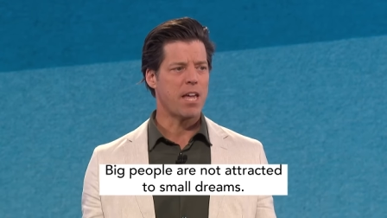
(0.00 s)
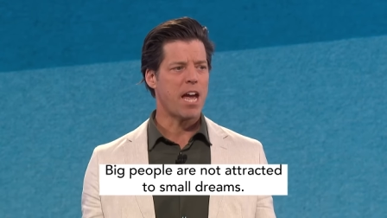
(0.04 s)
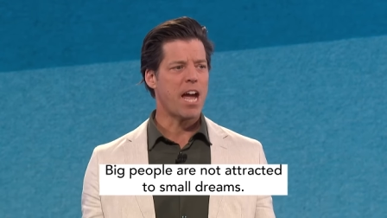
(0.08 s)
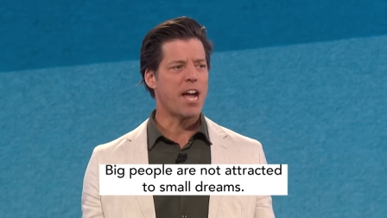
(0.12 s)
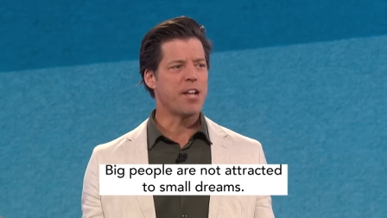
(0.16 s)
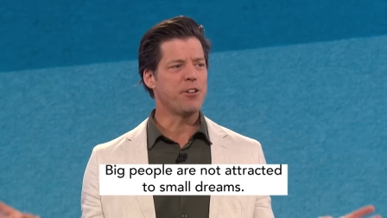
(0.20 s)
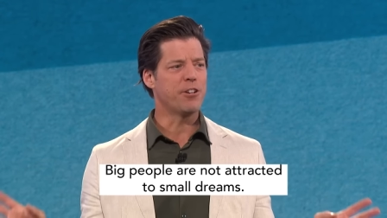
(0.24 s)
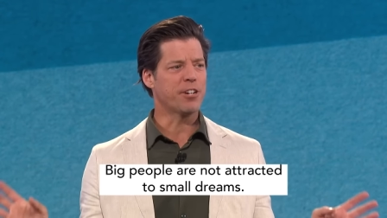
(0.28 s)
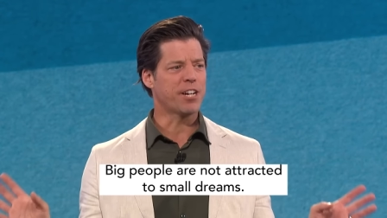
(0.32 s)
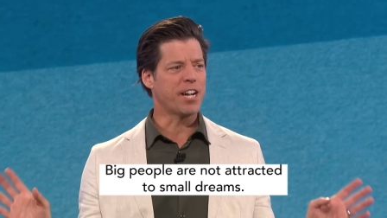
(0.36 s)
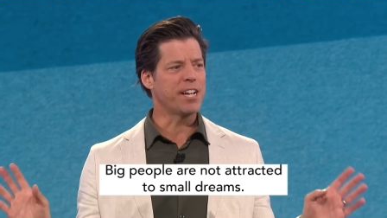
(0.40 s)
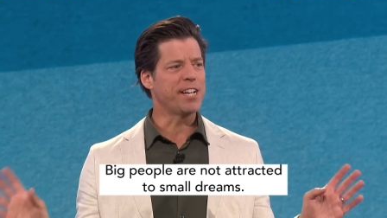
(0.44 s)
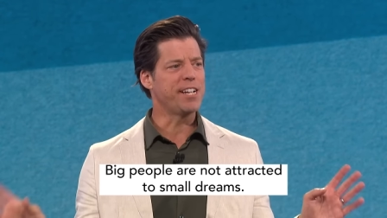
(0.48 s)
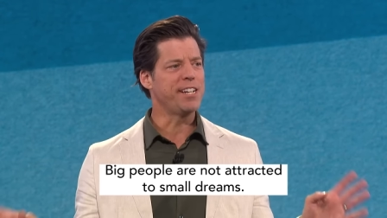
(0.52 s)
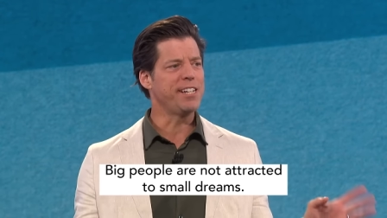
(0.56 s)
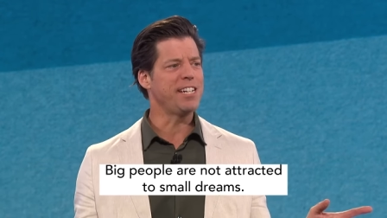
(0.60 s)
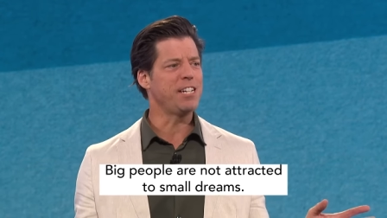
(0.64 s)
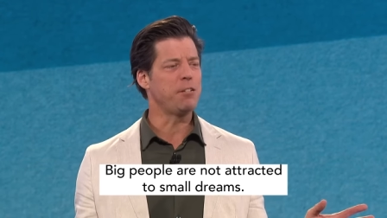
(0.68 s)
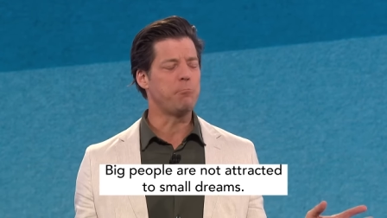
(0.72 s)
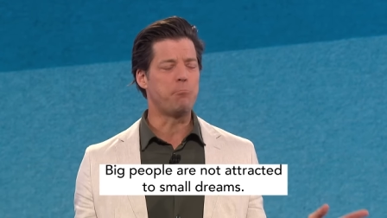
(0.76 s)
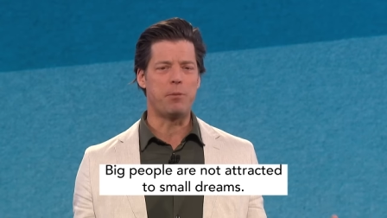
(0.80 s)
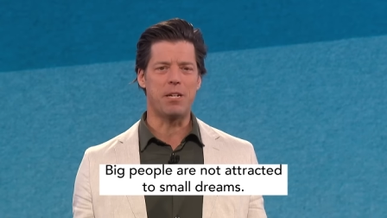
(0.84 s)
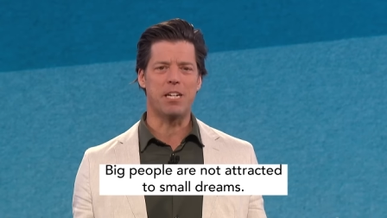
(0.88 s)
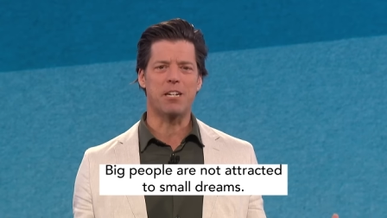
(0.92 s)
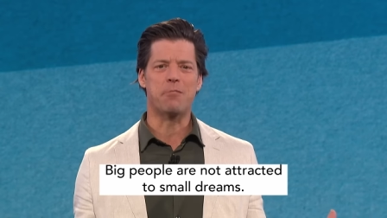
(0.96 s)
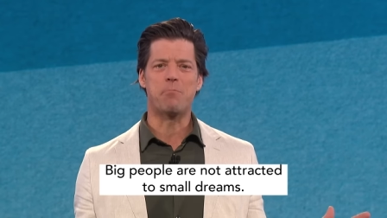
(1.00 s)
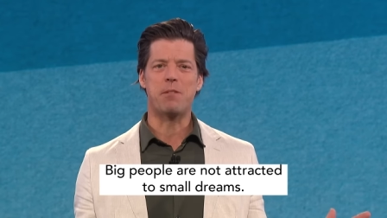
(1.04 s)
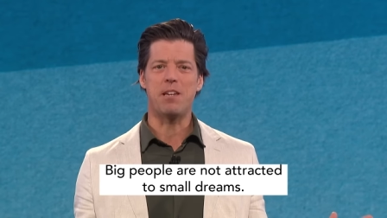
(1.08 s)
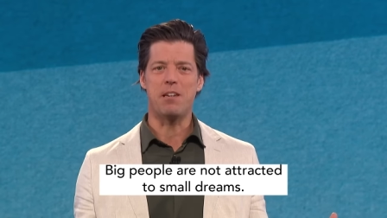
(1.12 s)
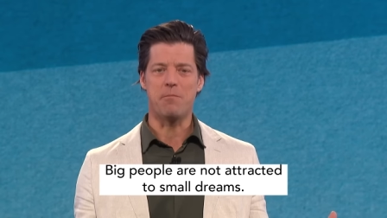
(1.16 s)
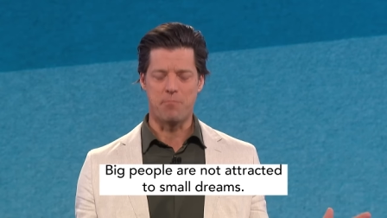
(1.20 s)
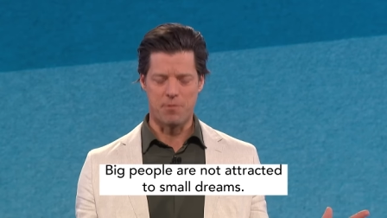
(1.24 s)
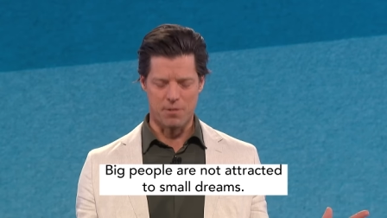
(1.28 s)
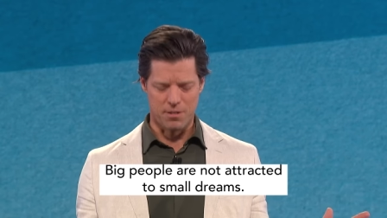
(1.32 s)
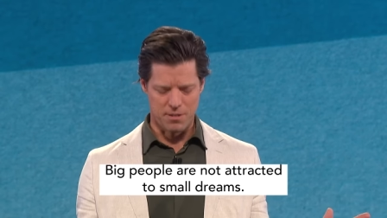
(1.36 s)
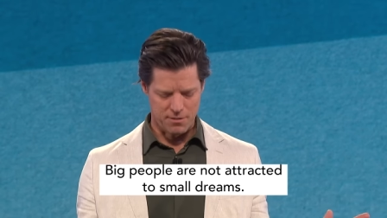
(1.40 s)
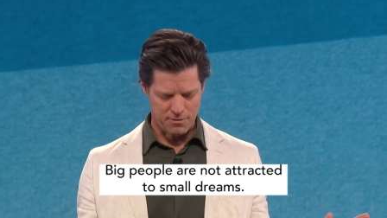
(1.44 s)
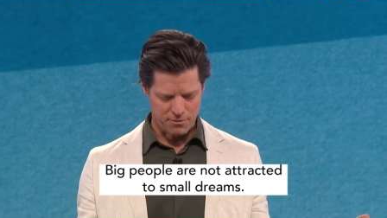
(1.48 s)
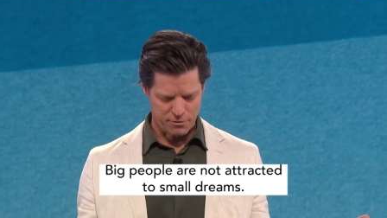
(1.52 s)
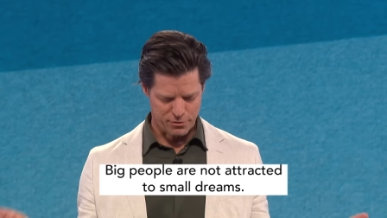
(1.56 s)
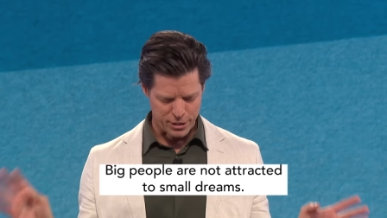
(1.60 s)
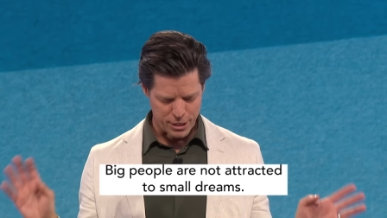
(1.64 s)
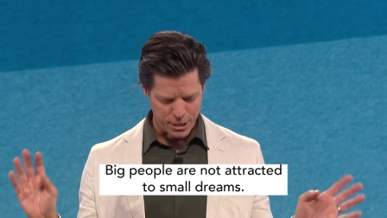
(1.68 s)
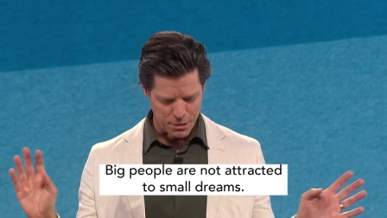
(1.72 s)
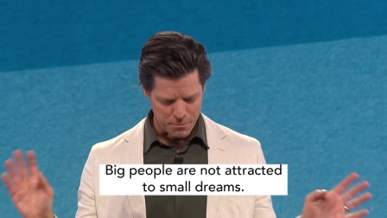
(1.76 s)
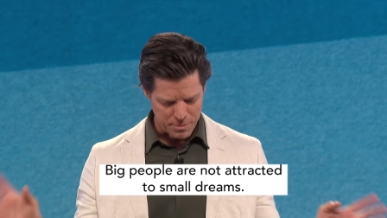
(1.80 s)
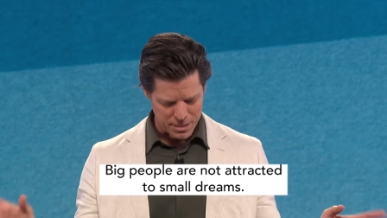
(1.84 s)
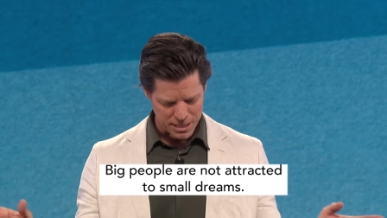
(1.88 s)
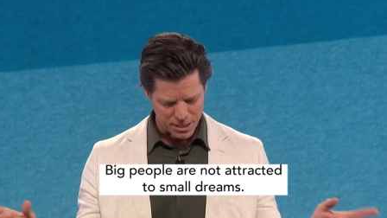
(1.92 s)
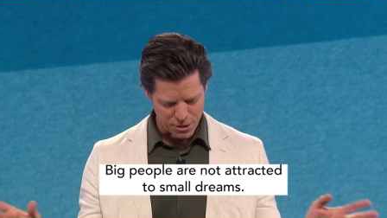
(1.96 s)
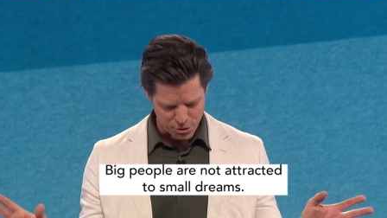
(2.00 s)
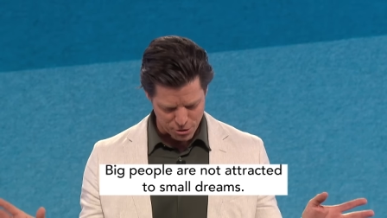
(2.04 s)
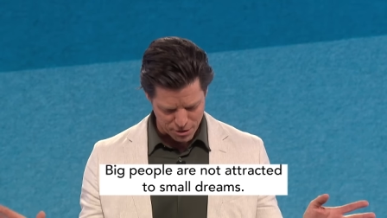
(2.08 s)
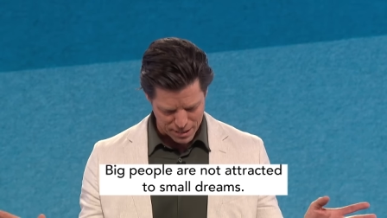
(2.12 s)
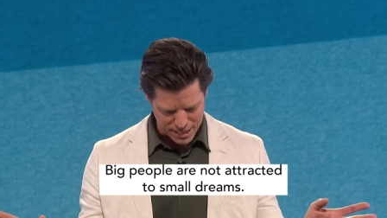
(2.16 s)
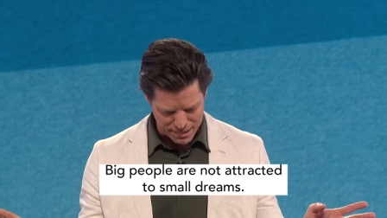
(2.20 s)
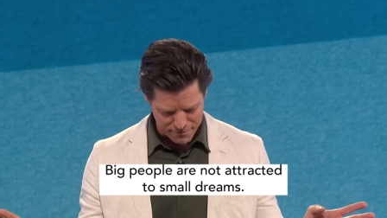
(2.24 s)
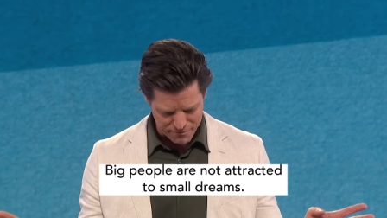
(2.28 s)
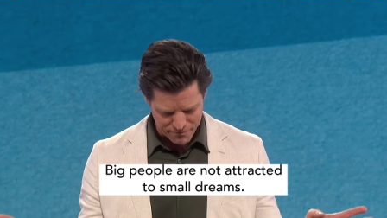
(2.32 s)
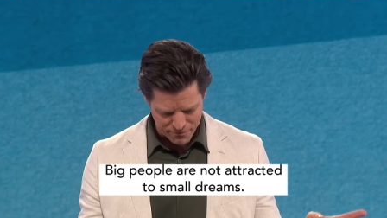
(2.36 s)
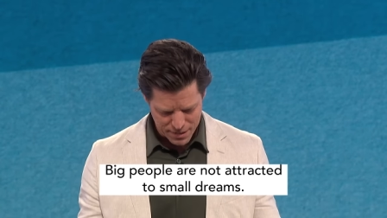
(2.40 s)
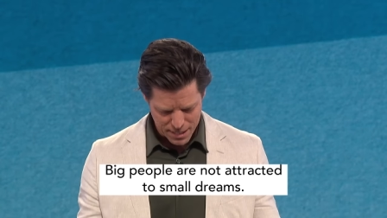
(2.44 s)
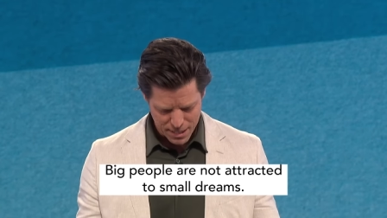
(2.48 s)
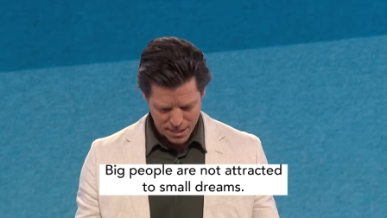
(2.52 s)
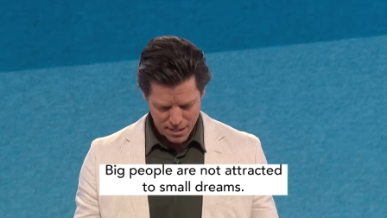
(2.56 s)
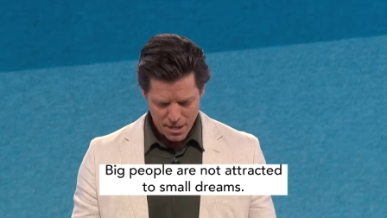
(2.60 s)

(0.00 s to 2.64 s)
and you're gonna need big people for your big dream.